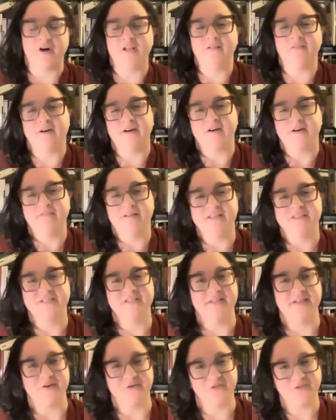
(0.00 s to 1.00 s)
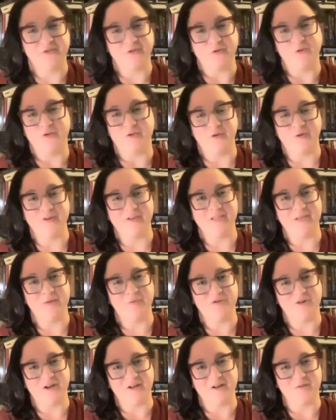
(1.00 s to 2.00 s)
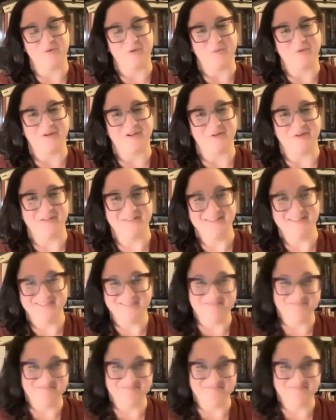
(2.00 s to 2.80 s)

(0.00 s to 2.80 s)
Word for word: all of our events there too, so you can keep yeah. track of what we're doing.